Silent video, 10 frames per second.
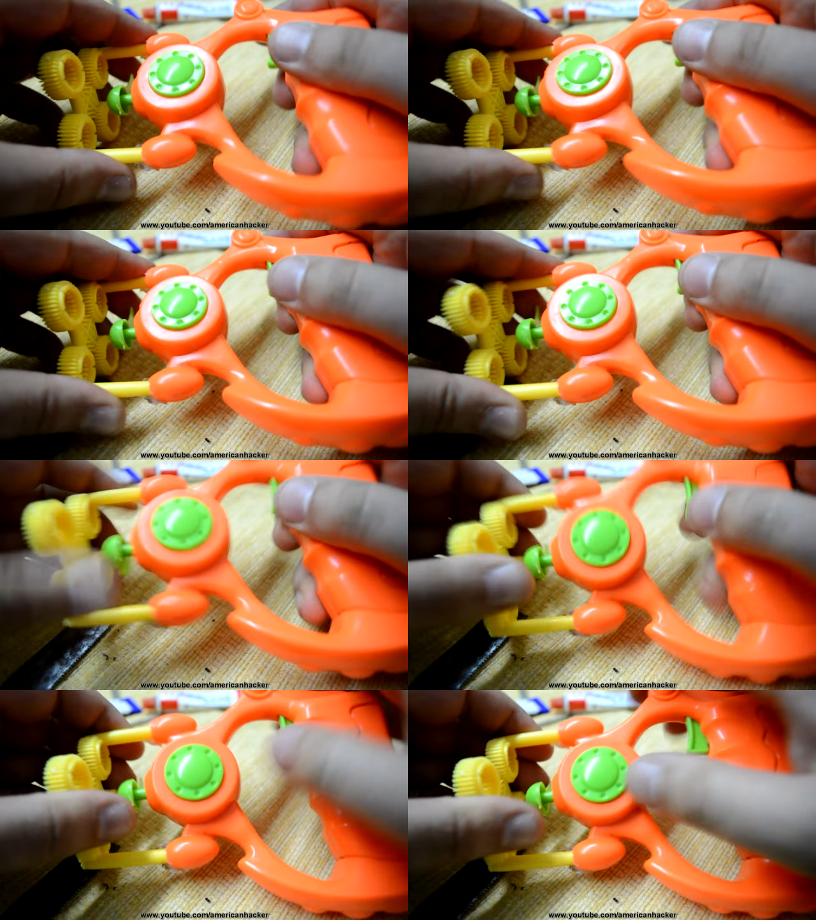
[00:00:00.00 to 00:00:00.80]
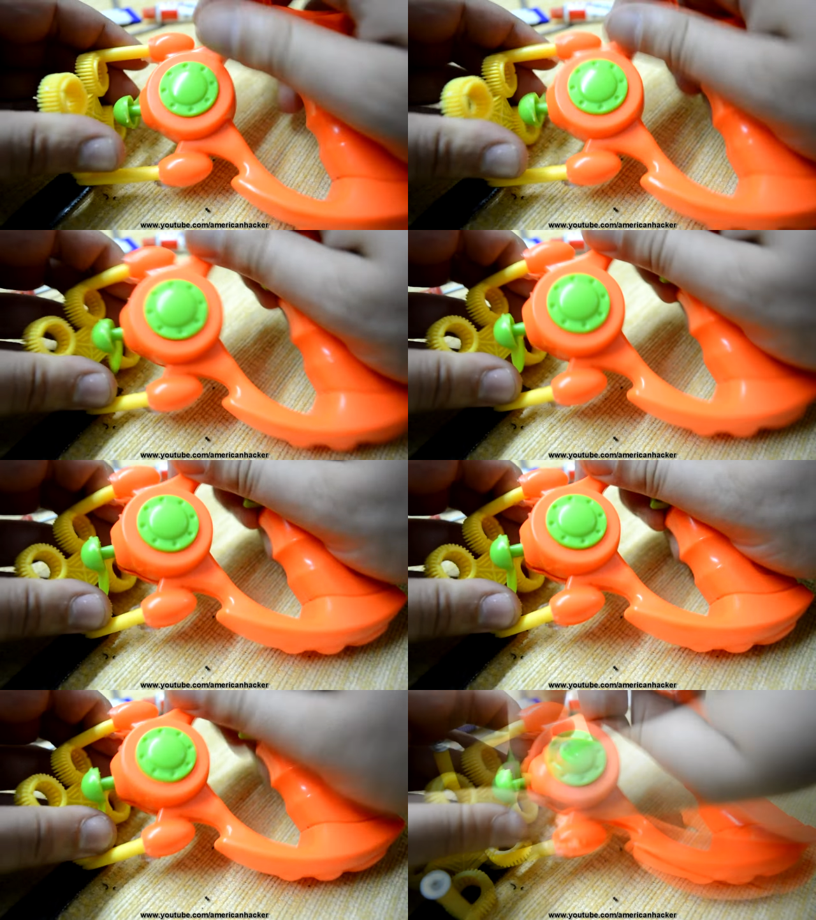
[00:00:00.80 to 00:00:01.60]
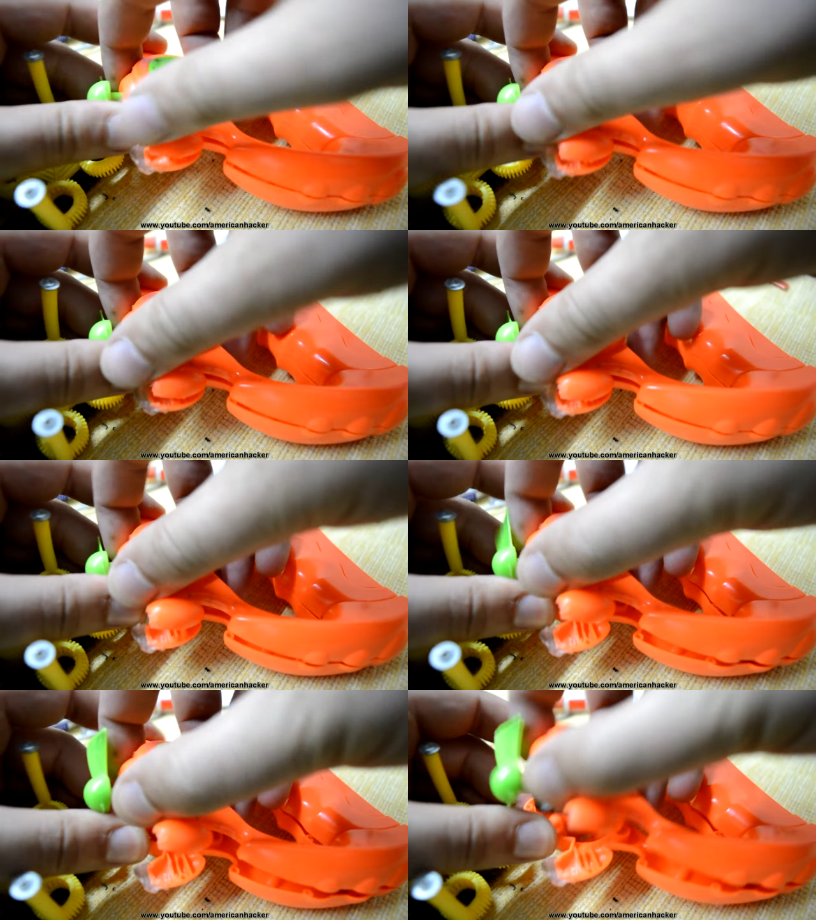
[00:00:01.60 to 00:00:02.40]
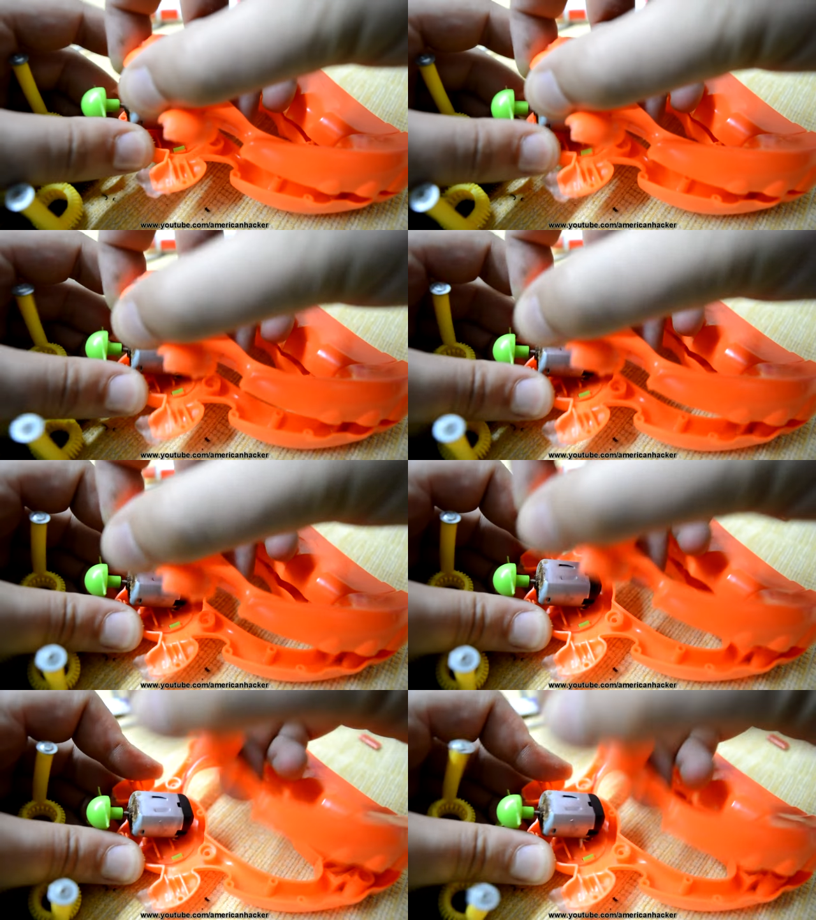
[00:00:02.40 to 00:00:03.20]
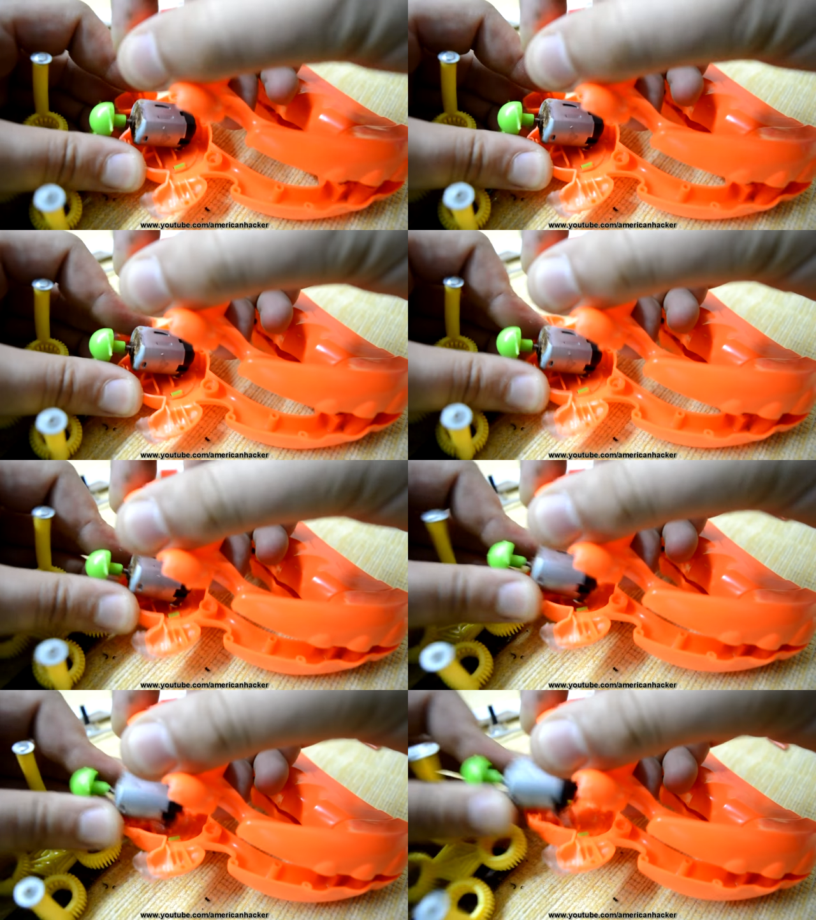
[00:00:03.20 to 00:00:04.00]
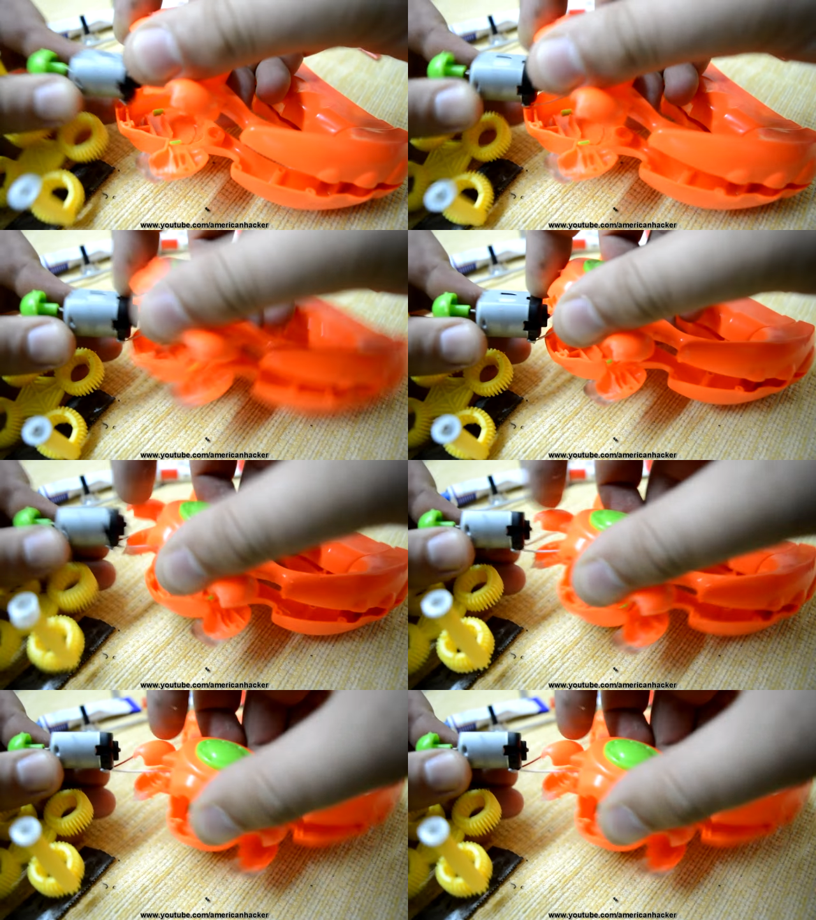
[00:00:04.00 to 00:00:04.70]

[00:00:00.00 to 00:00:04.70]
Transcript: (no speaker visible)